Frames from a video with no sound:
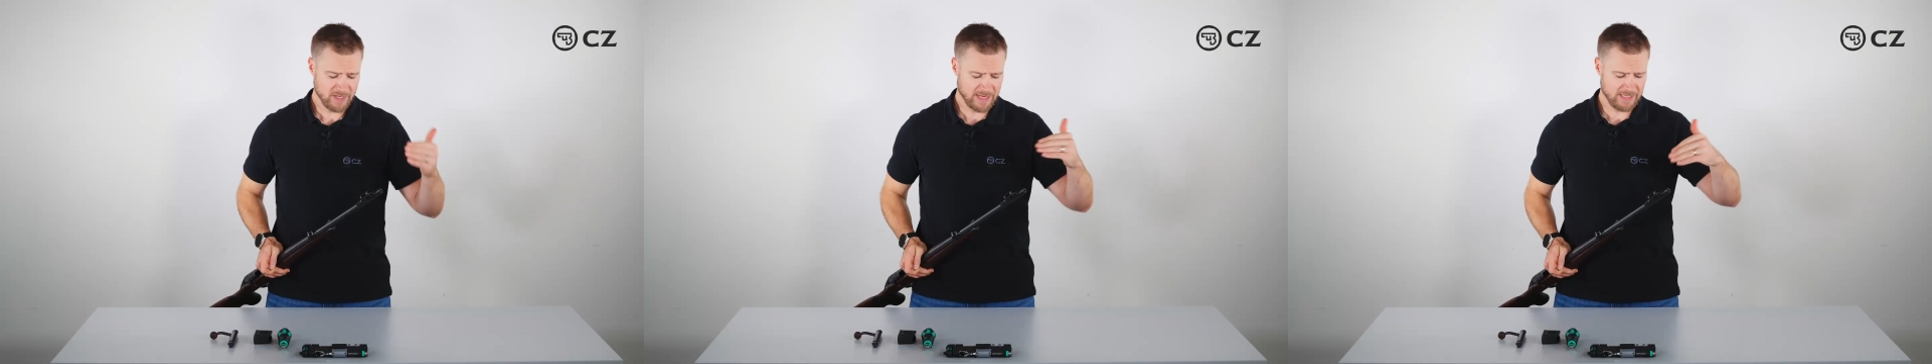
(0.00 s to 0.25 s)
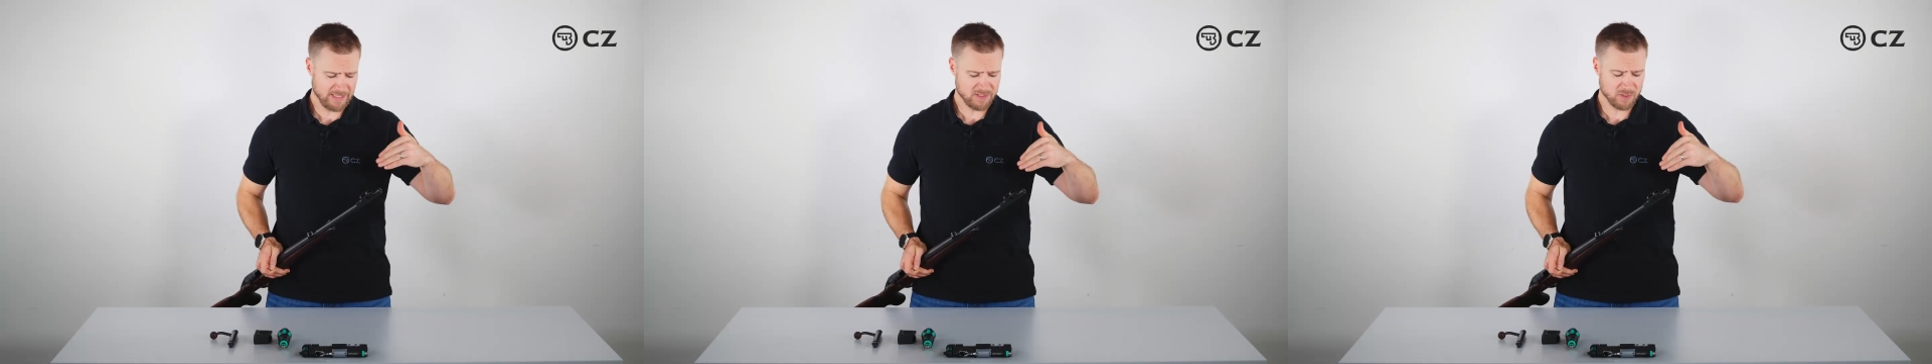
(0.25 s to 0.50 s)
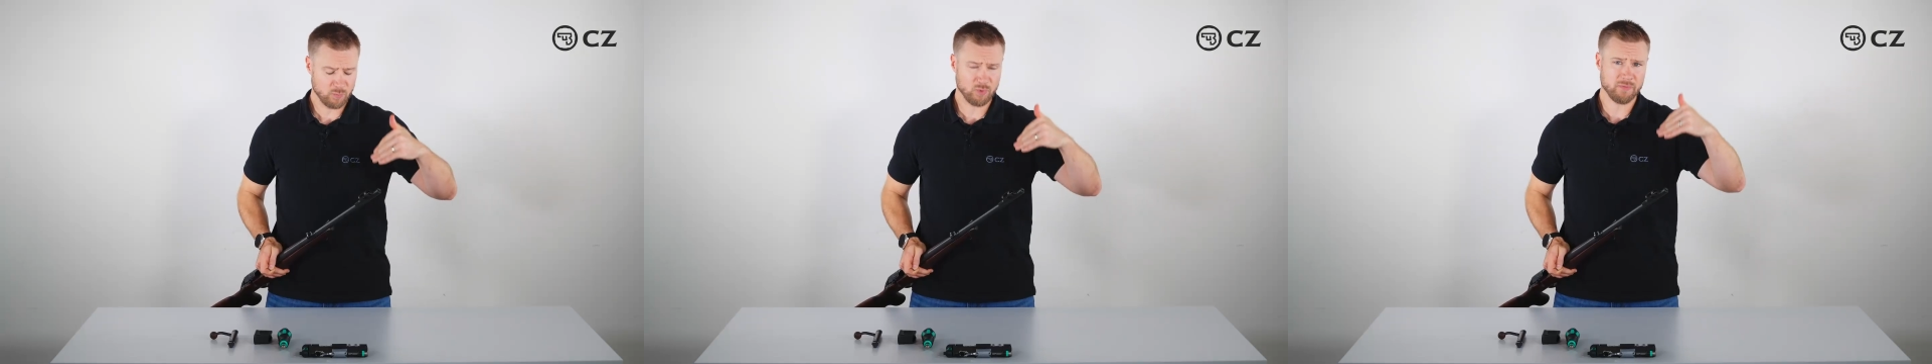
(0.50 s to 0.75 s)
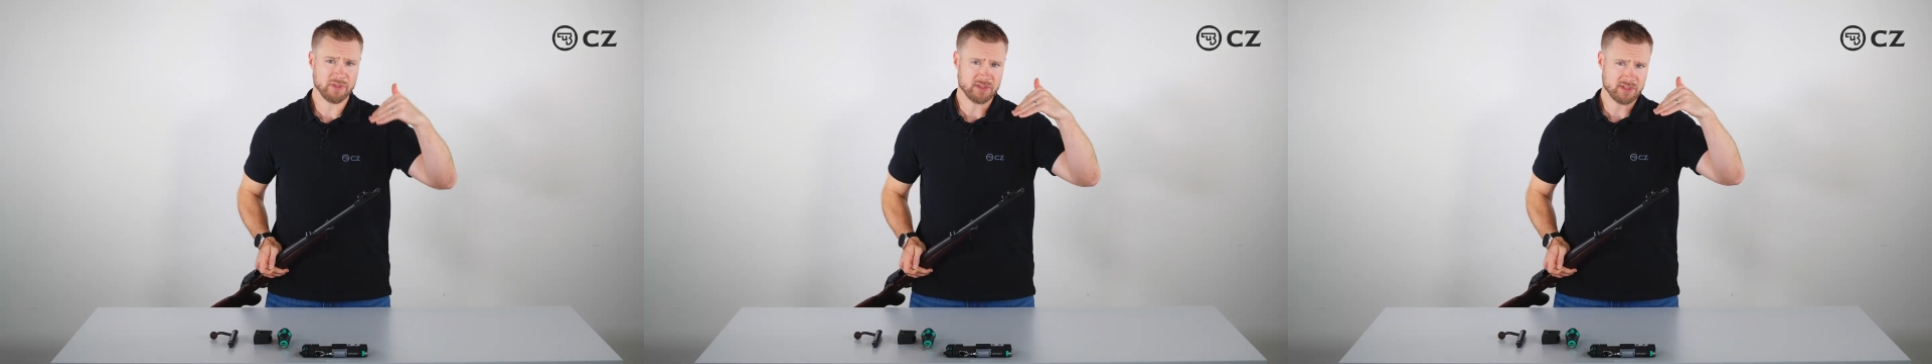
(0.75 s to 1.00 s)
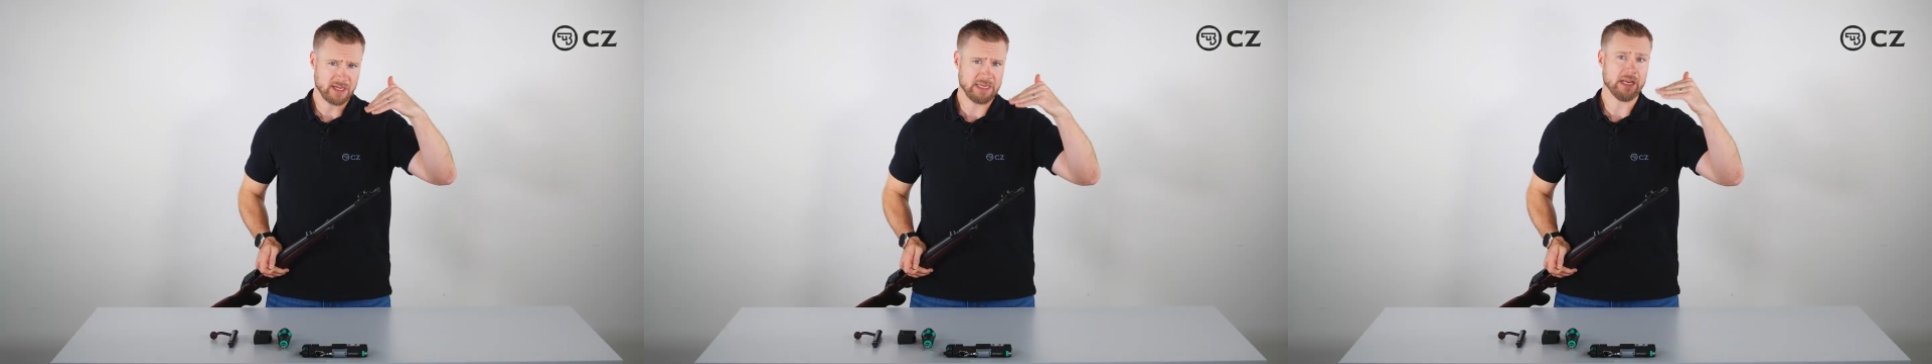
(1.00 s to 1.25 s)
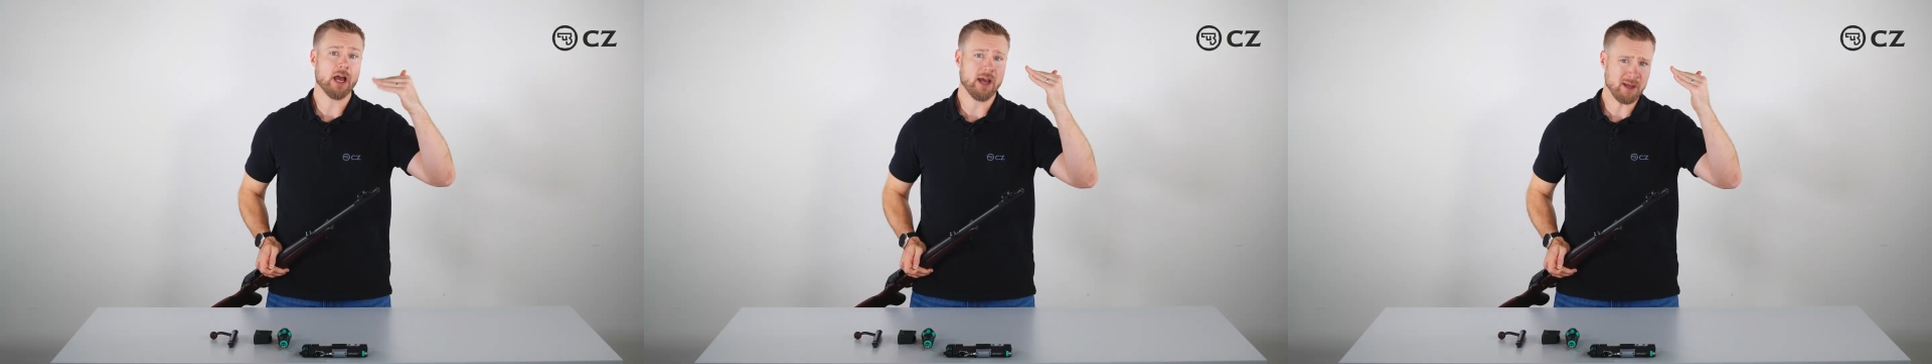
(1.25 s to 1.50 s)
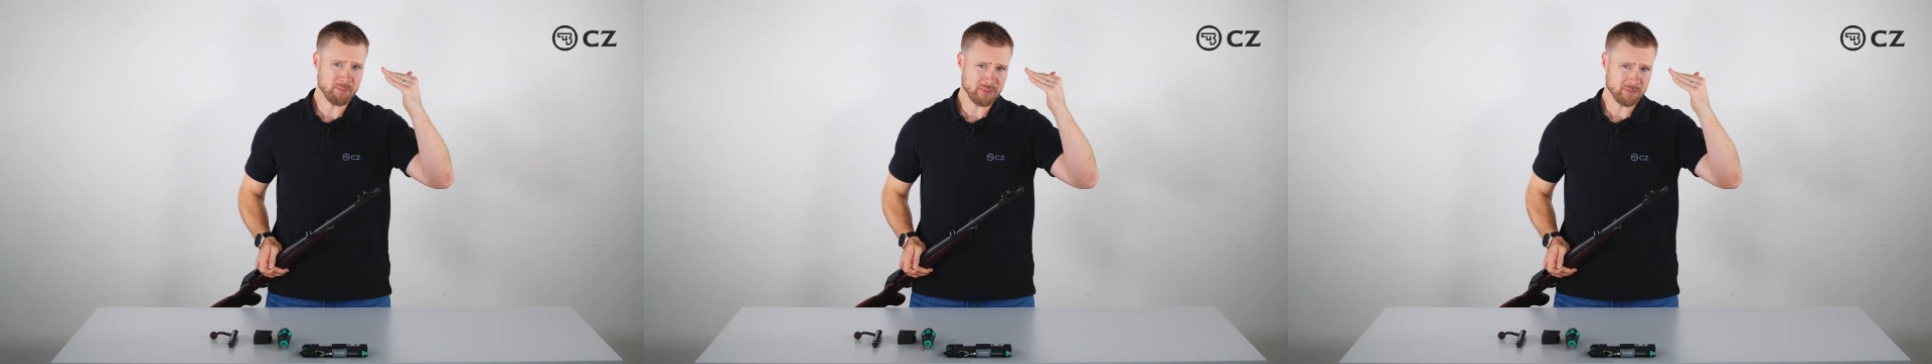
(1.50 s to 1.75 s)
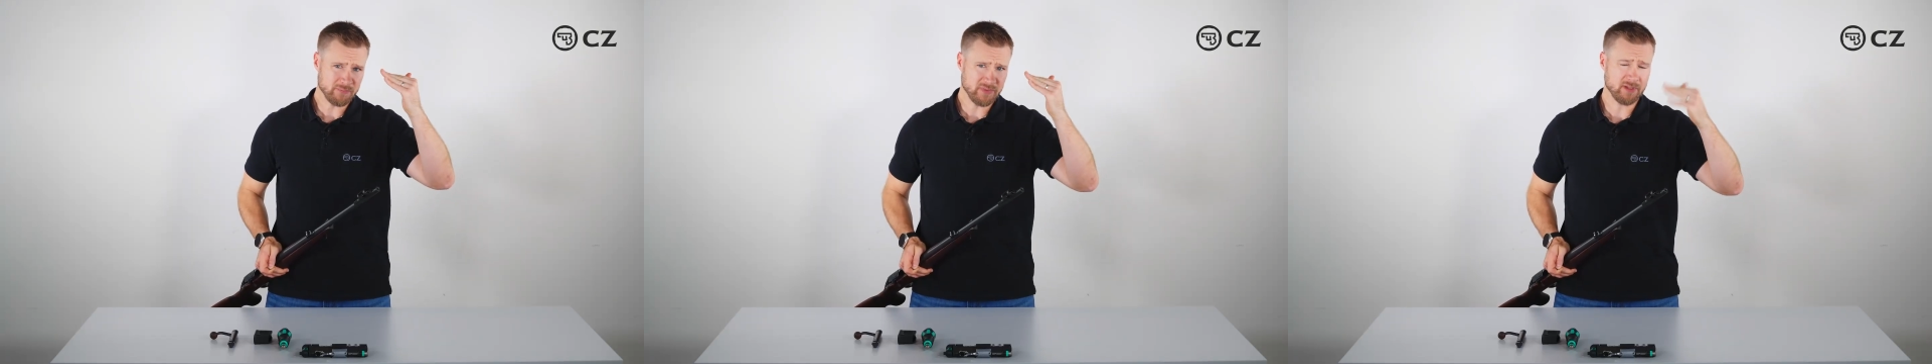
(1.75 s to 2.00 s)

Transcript: I need to move the sight up.